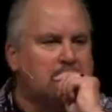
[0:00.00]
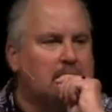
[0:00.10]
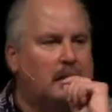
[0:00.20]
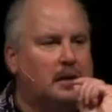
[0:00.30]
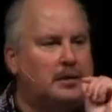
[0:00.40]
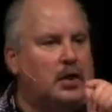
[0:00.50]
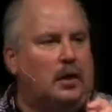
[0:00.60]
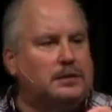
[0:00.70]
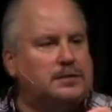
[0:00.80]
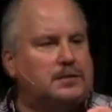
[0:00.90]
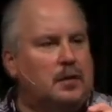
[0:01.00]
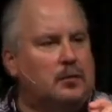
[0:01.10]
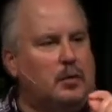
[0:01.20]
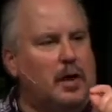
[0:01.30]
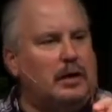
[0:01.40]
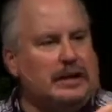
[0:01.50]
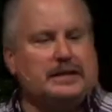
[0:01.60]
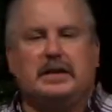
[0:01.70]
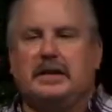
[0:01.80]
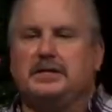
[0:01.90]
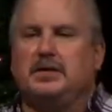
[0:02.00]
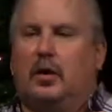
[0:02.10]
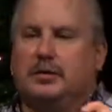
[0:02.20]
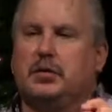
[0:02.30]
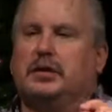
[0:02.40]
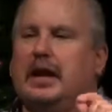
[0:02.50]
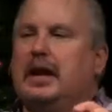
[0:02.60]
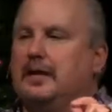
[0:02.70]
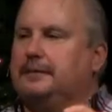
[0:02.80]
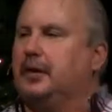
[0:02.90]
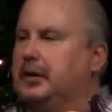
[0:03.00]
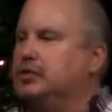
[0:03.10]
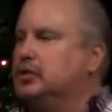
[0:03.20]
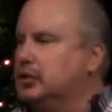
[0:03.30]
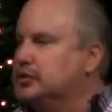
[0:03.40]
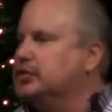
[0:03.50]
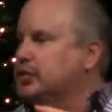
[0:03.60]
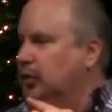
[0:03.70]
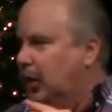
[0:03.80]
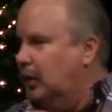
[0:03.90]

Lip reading: Now, adults, we want to let the kids know it's okay to have fun in church too,